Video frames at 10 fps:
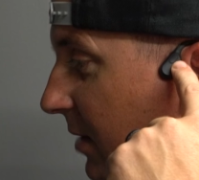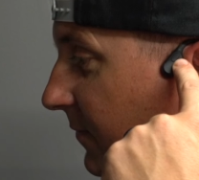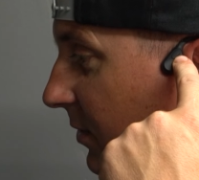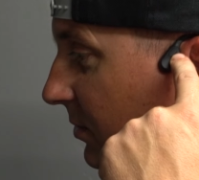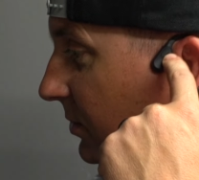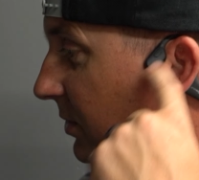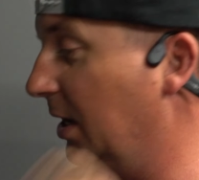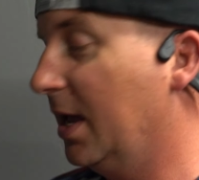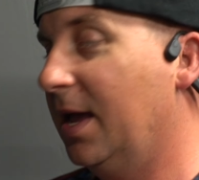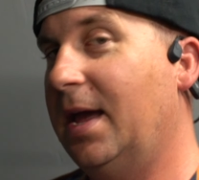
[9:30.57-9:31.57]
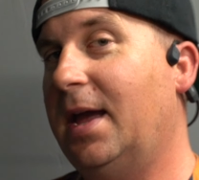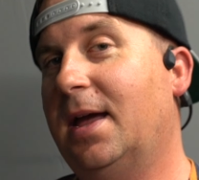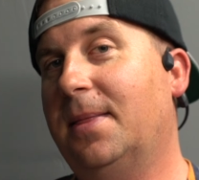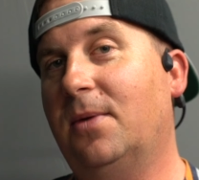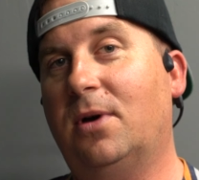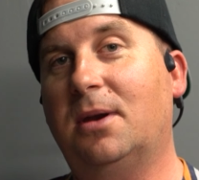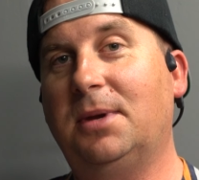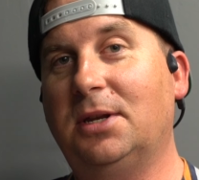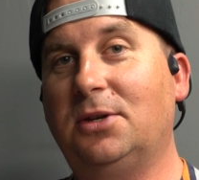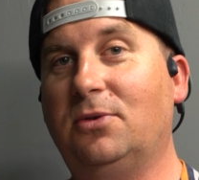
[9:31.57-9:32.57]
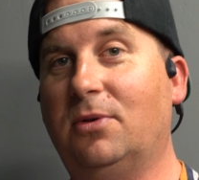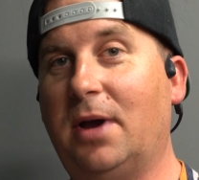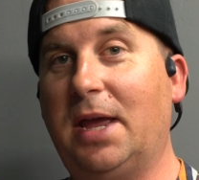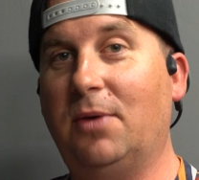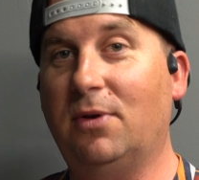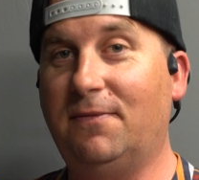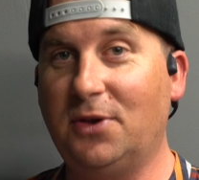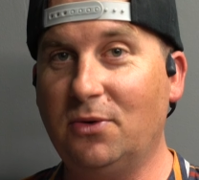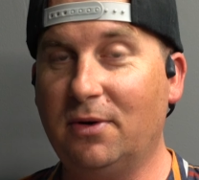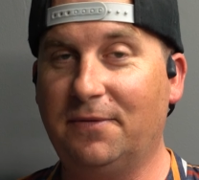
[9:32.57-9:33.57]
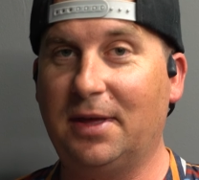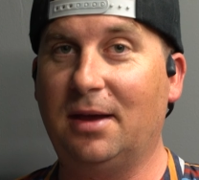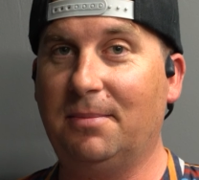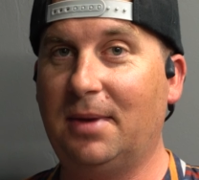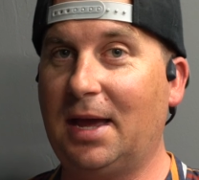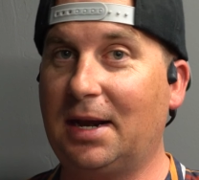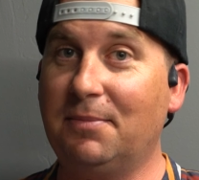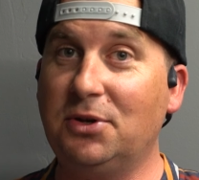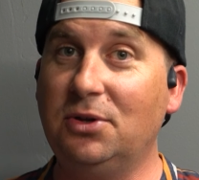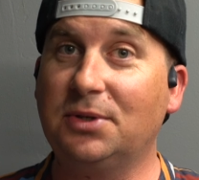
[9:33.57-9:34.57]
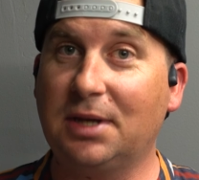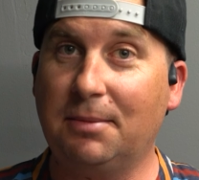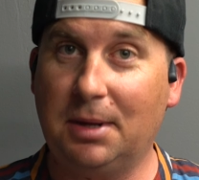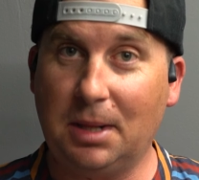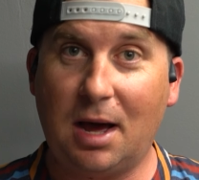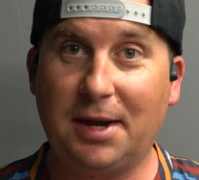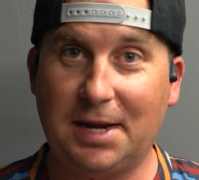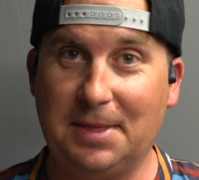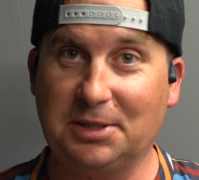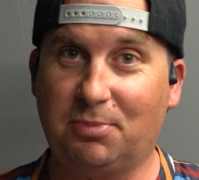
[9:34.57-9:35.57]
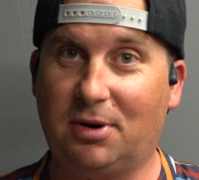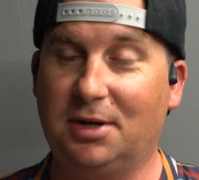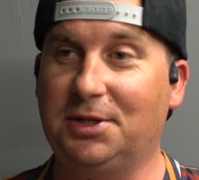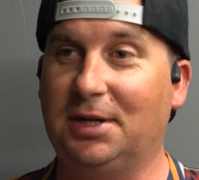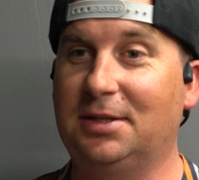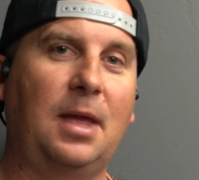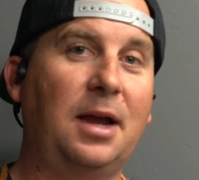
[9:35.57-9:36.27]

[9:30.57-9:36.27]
headphones, and they wanted me to do a review of them, and I've been using them a lot in this project.